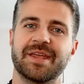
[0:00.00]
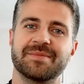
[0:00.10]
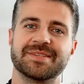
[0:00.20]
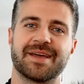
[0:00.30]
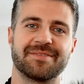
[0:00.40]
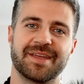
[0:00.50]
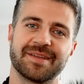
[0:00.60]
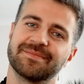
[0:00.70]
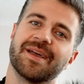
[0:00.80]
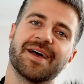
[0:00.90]
my name is
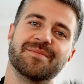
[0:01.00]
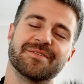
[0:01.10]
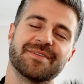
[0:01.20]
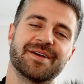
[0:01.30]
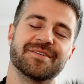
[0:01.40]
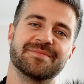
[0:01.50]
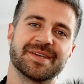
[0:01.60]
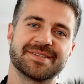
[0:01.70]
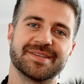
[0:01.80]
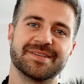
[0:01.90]
Xavier. I'm the founder of
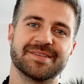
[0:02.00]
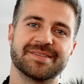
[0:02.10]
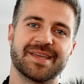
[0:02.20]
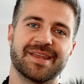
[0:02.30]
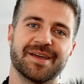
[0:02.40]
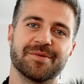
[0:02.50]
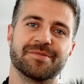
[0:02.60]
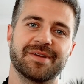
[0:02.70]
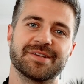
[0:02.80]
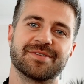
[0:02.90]
Mixtons, and I
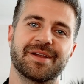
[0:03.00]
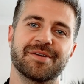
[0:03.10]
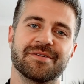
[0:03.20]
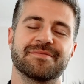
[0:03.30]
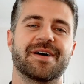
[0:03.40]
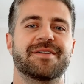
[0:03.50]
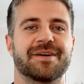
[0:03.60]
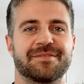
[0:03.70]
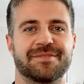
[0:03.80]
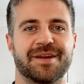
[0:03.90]
would rate Trello a 5
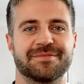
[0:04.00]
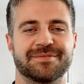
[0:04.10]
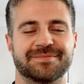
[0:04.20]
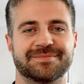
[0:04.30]
out of 5.